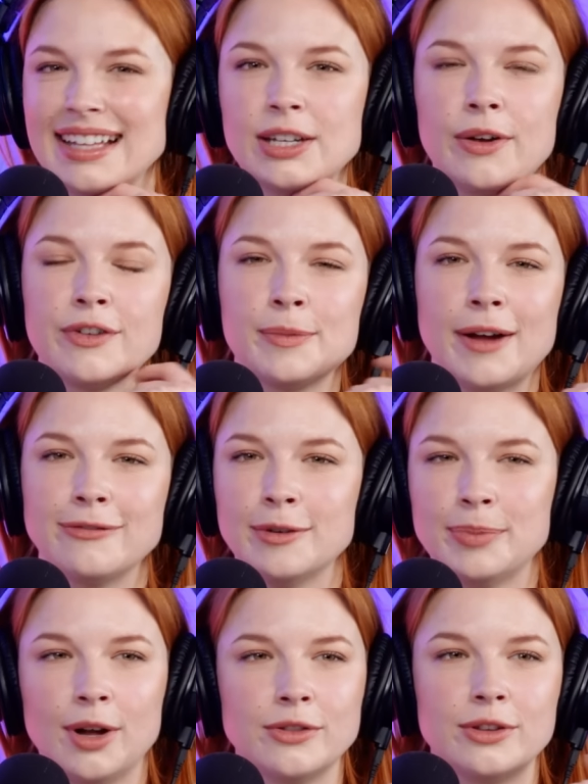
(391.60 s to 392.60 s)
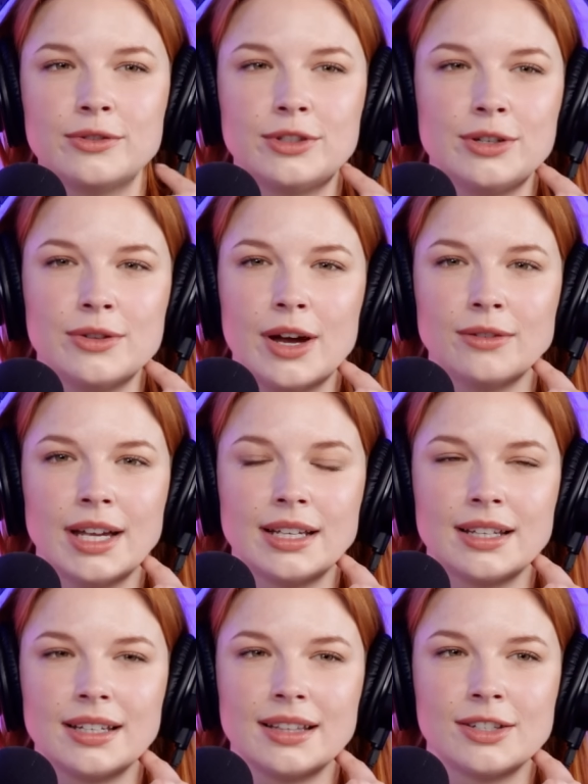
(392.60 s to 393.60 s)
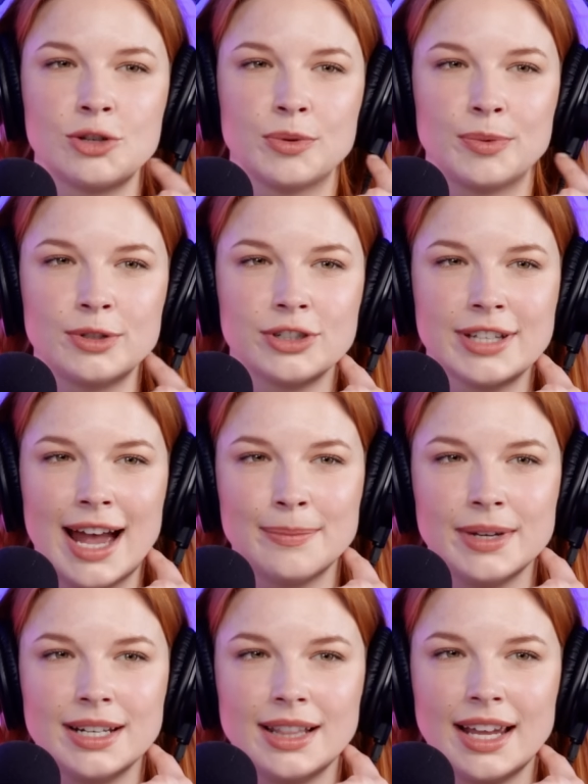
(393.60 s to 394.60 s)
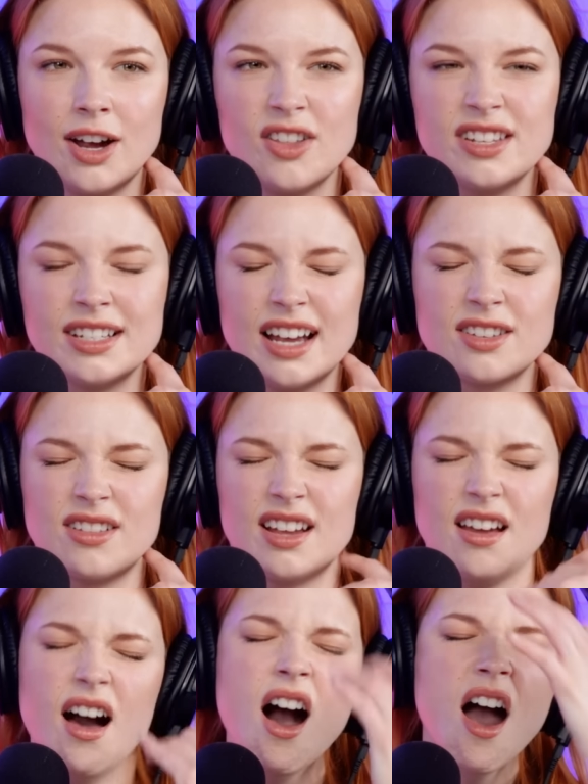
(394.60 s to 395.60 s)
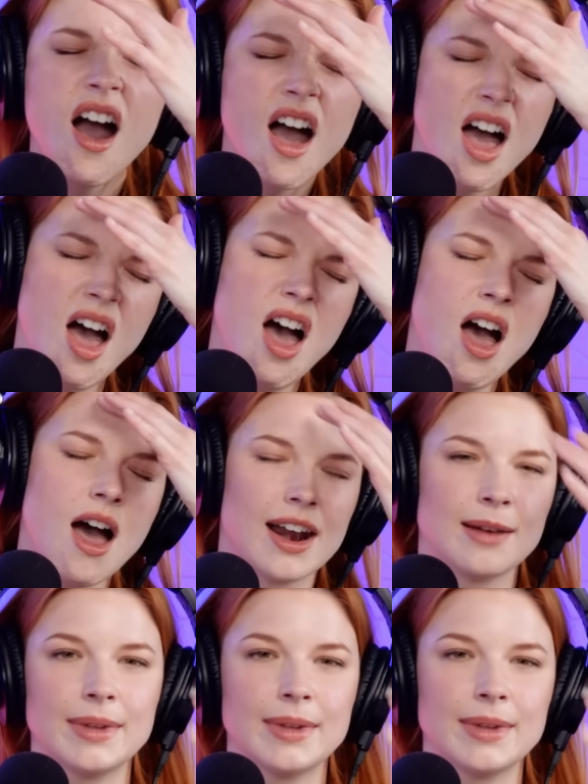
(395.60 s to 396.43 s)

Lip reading: that's how I feel about football too, though. The Super Bowl just happened, and all these guys are and I'm